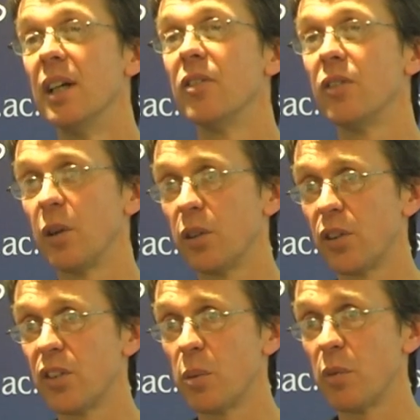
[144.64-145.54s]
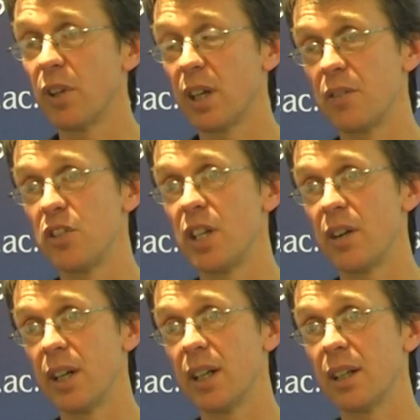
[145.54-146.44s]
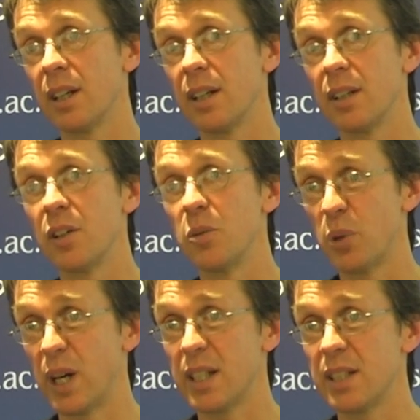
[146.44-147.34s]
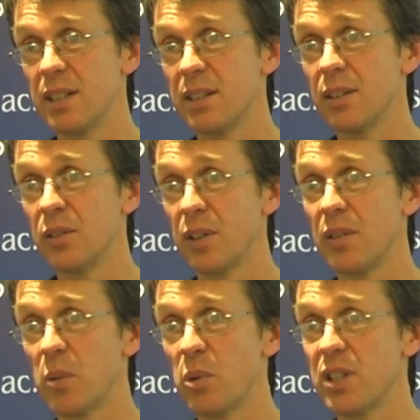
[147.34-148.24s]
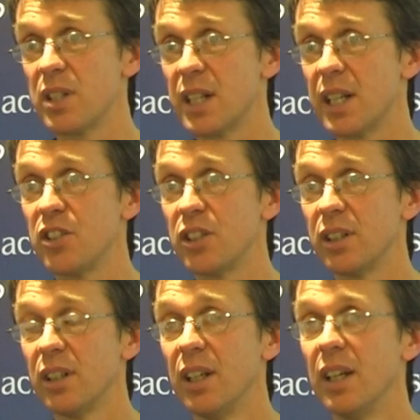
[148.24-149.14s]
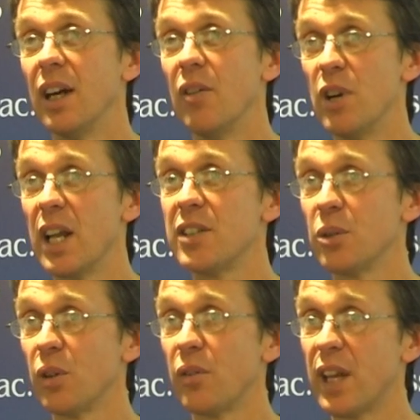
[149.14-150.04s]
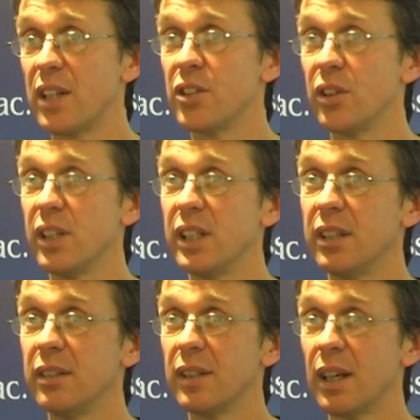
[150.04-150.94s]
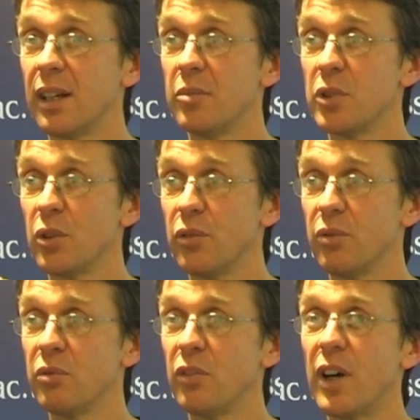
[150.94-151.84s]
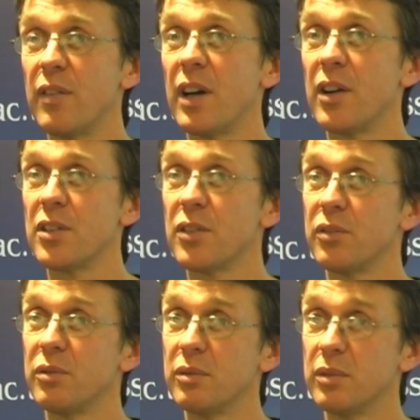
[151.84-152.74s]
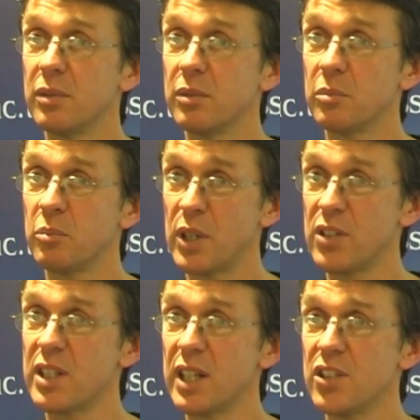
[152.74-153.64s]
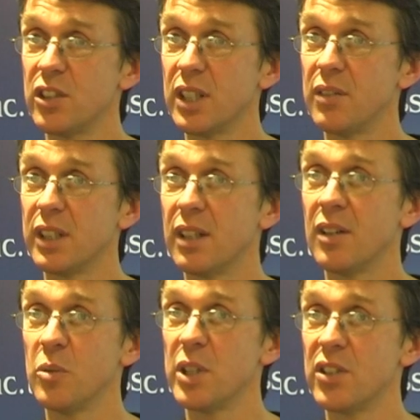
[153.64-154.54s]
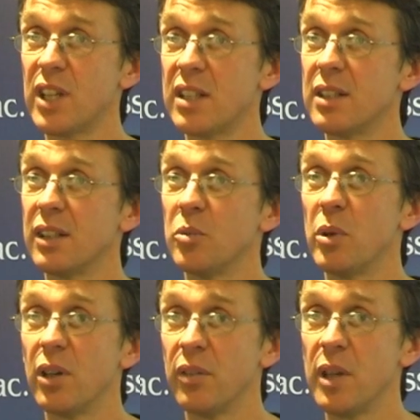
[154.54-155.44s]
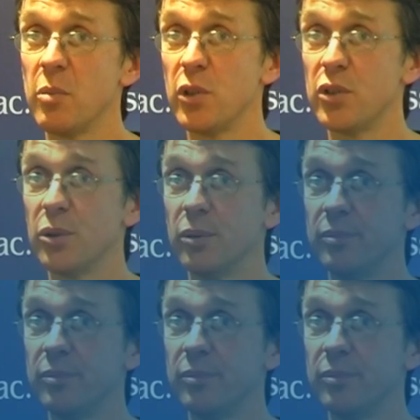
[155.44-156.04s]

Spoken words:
focus on some of the kind of generic good practice of giving a presentation, and relate all of that to the sort of 5 areas of presentation giving that I'll be assessing as part of their module.